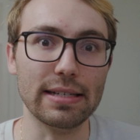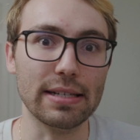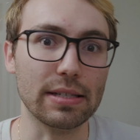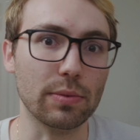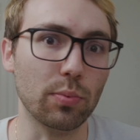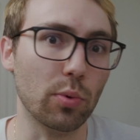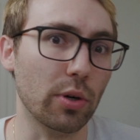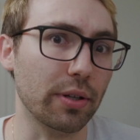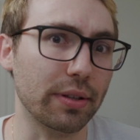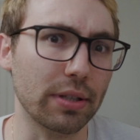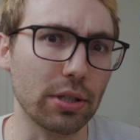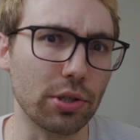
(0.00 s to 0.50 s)
least
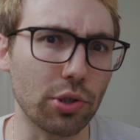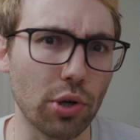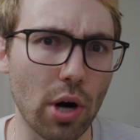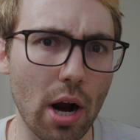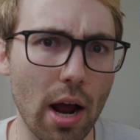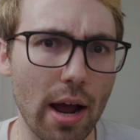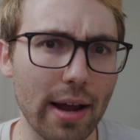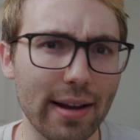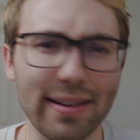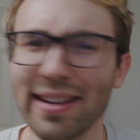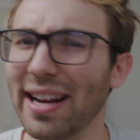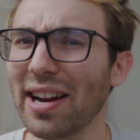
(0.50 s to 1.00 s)
worth the
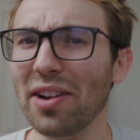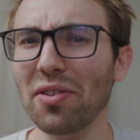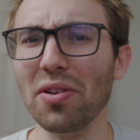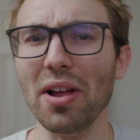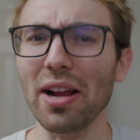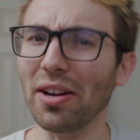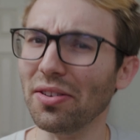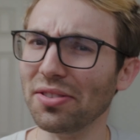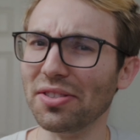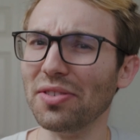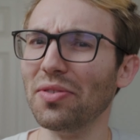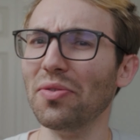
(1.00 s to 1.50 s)
try. And
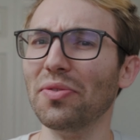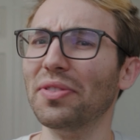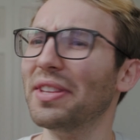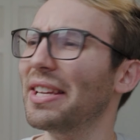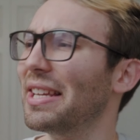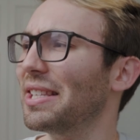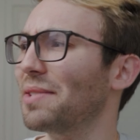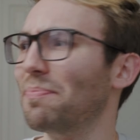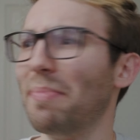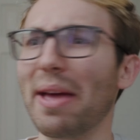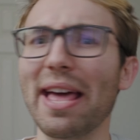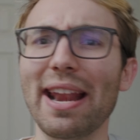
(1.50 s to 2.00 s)
I also don't
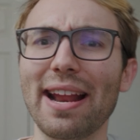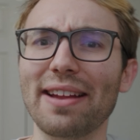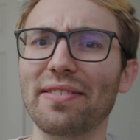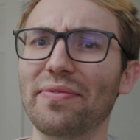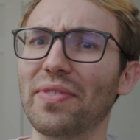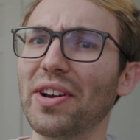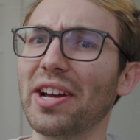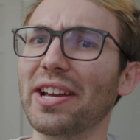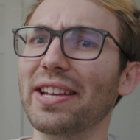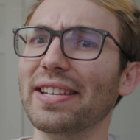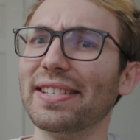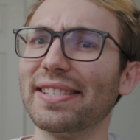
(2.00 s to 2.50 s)
think it's bad
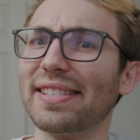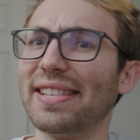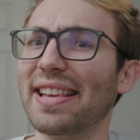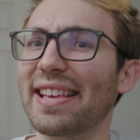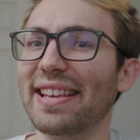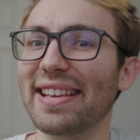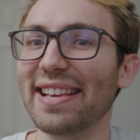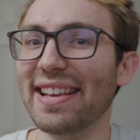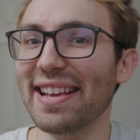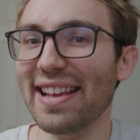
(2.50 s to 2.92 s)
advice.